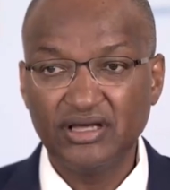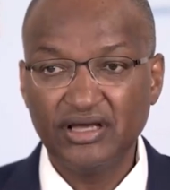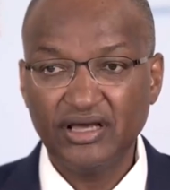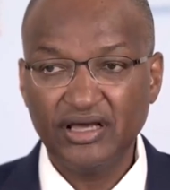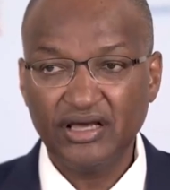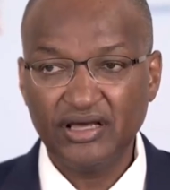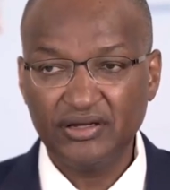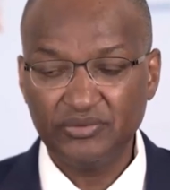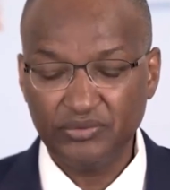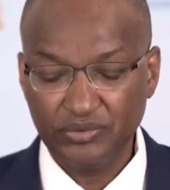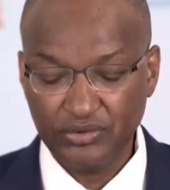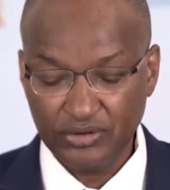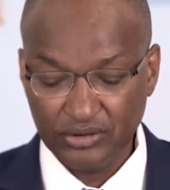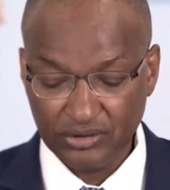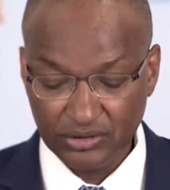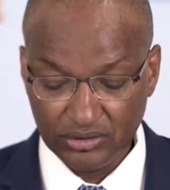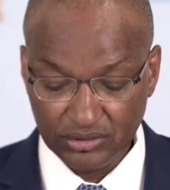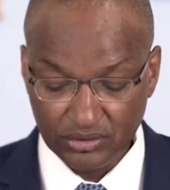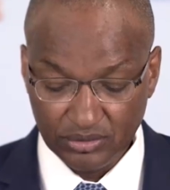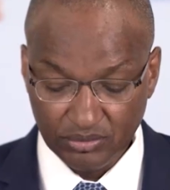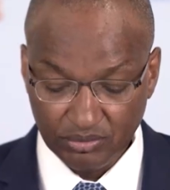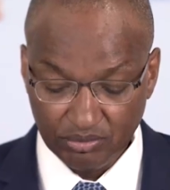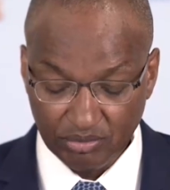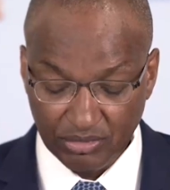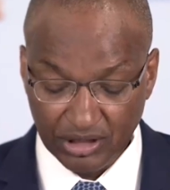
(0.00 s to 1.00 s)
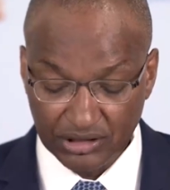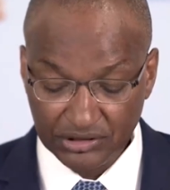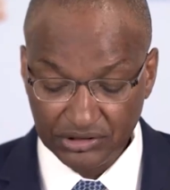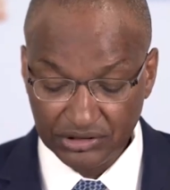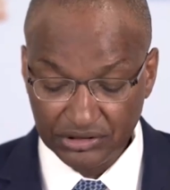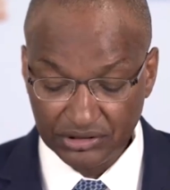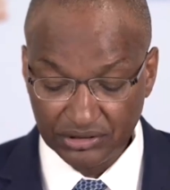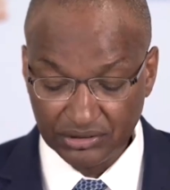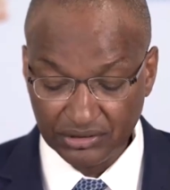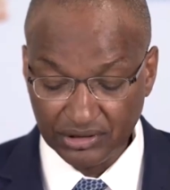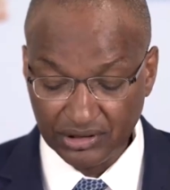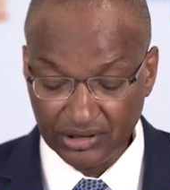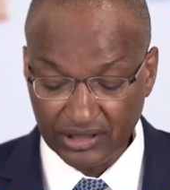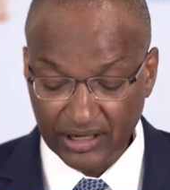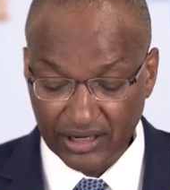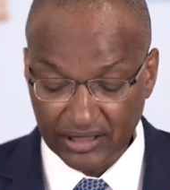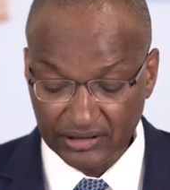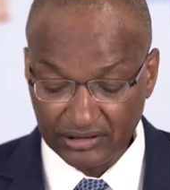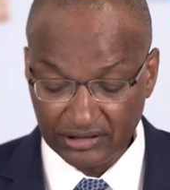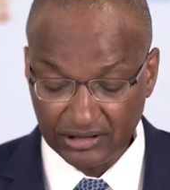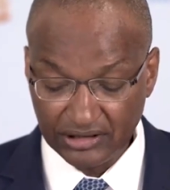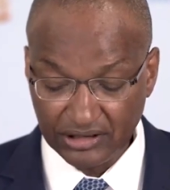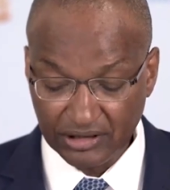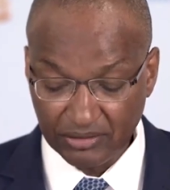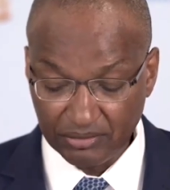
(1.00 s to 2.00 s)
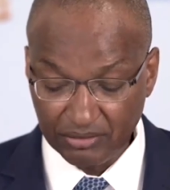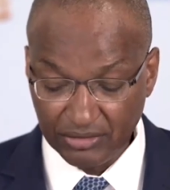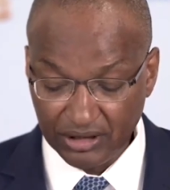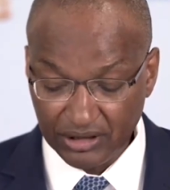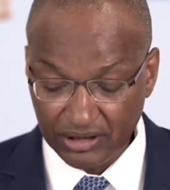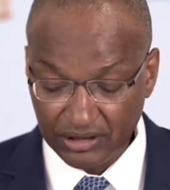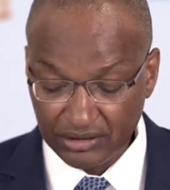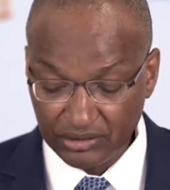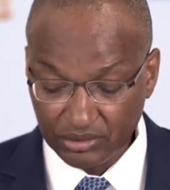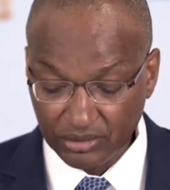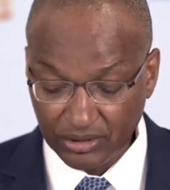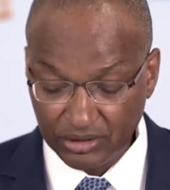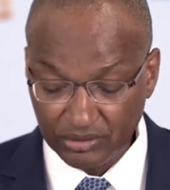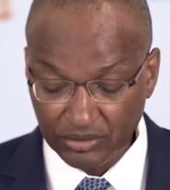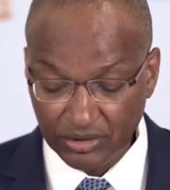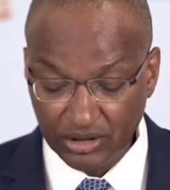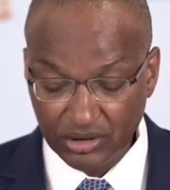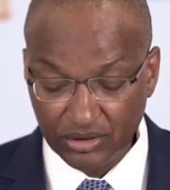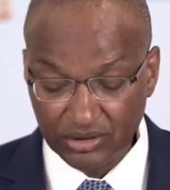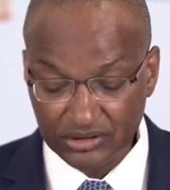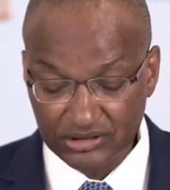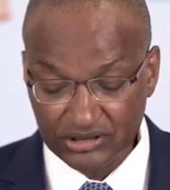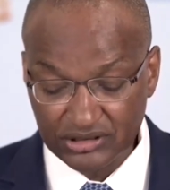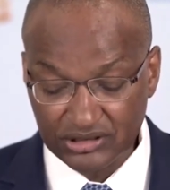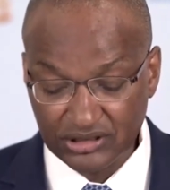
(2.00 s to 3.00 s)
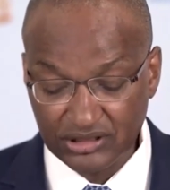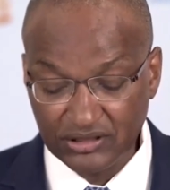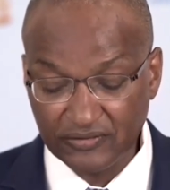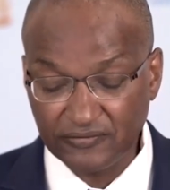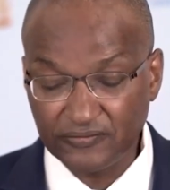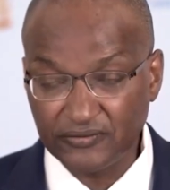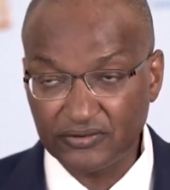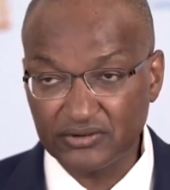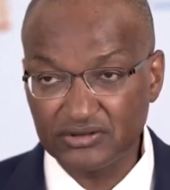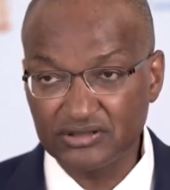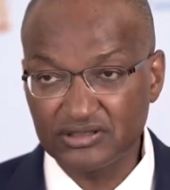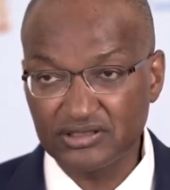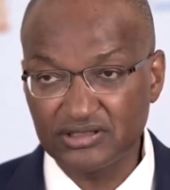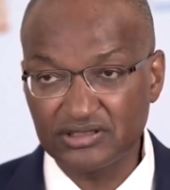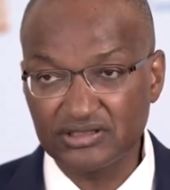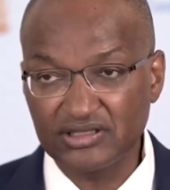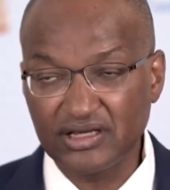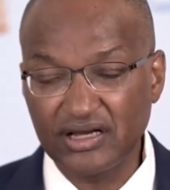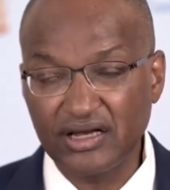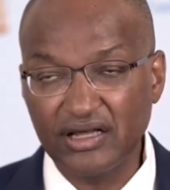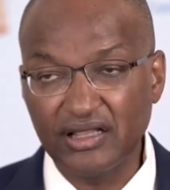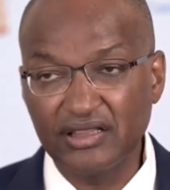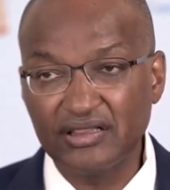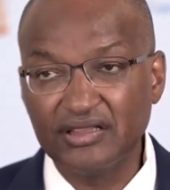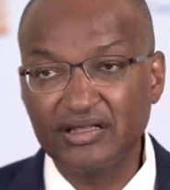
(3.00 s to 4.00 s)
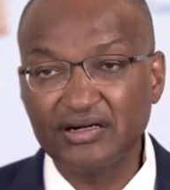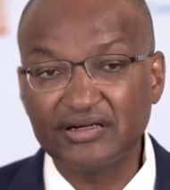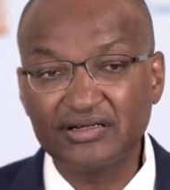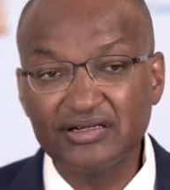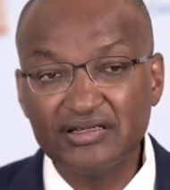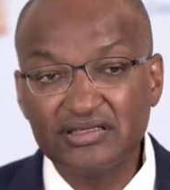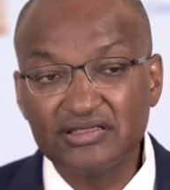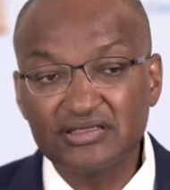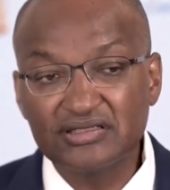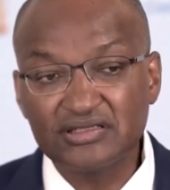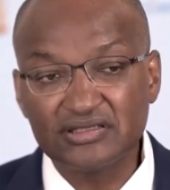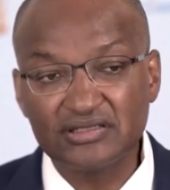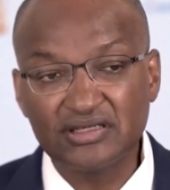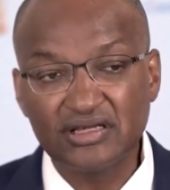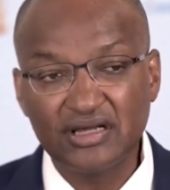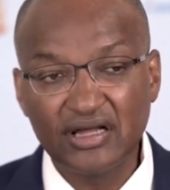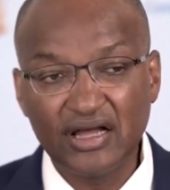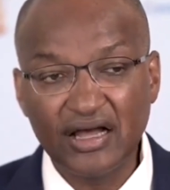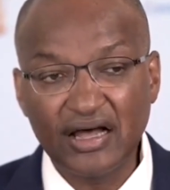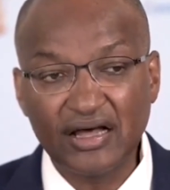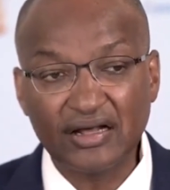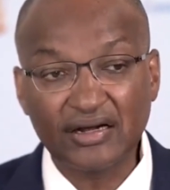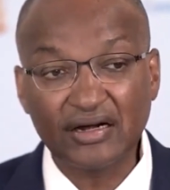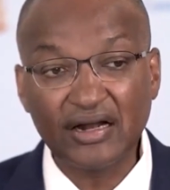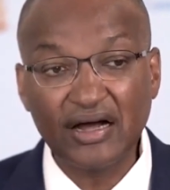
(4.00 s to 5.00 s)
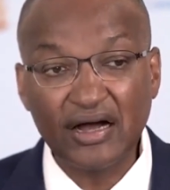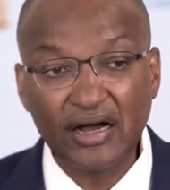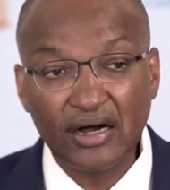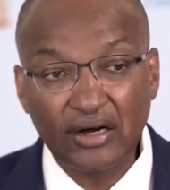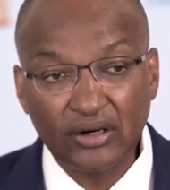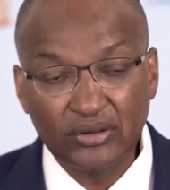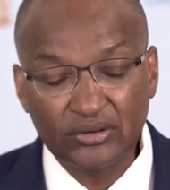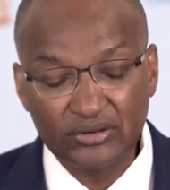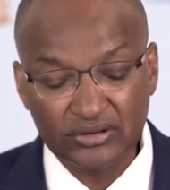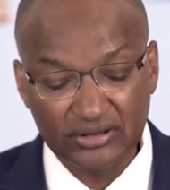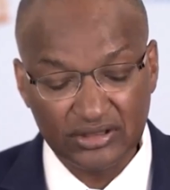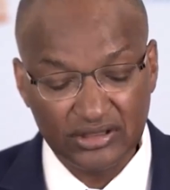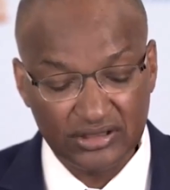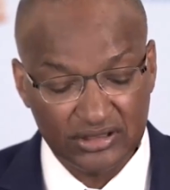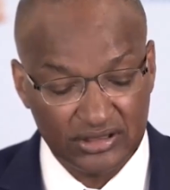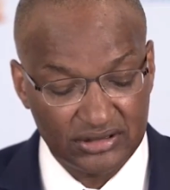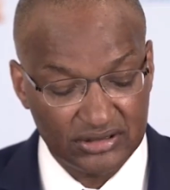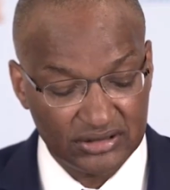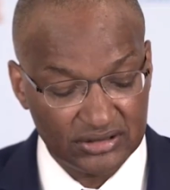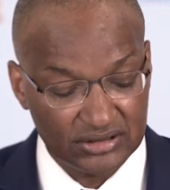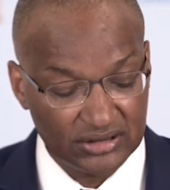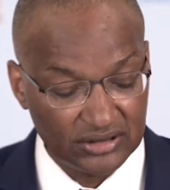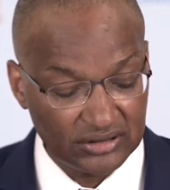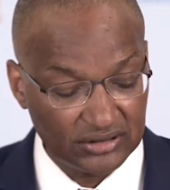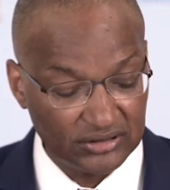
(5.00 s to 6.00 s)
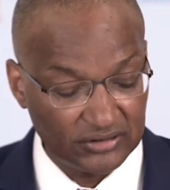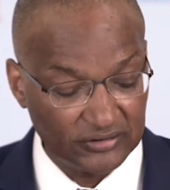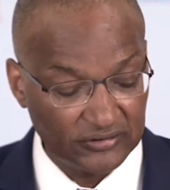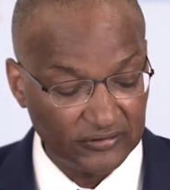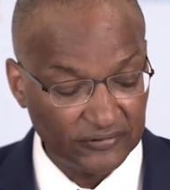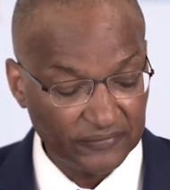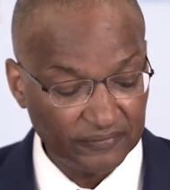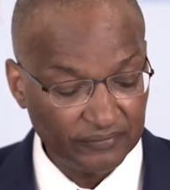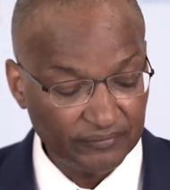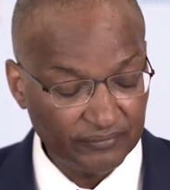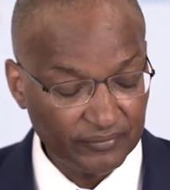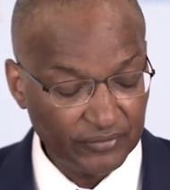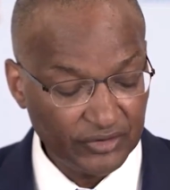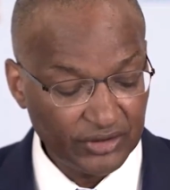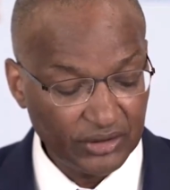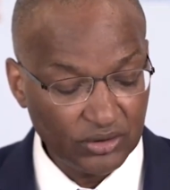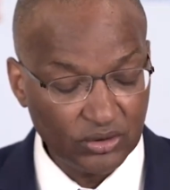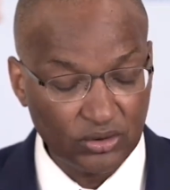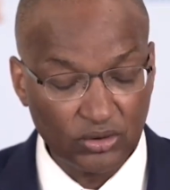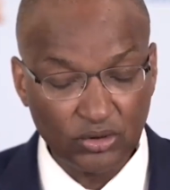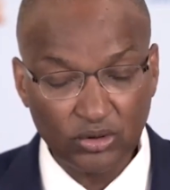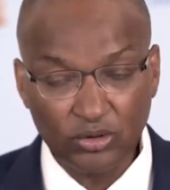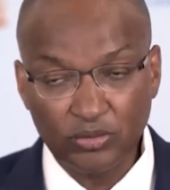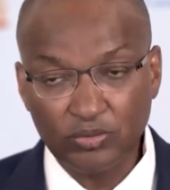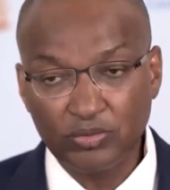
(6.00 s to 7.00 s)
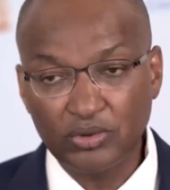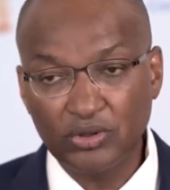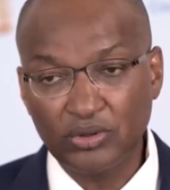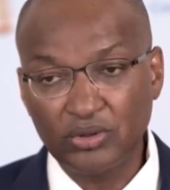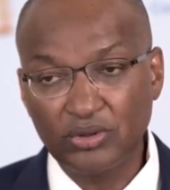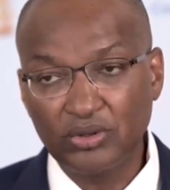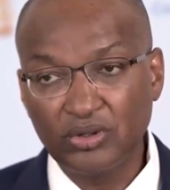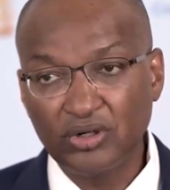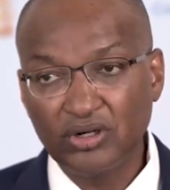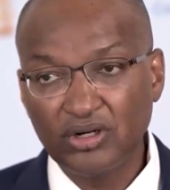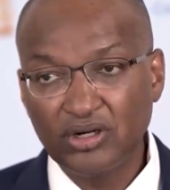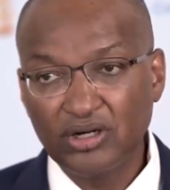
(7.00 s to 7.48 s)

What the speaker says: And we'll mention that in a minute when we consider, for instance, the risks around this global